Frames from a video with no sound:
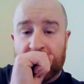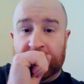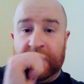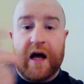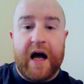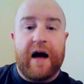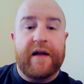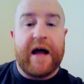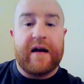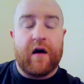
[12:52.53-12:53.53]

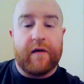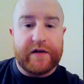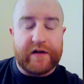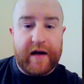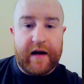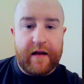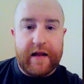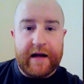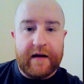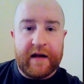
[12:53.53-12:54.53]
And then obviously
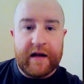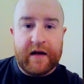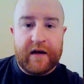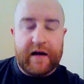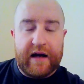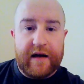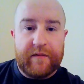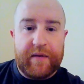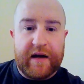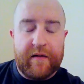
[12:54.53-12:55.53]
then
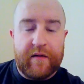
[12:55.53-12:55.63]
it'd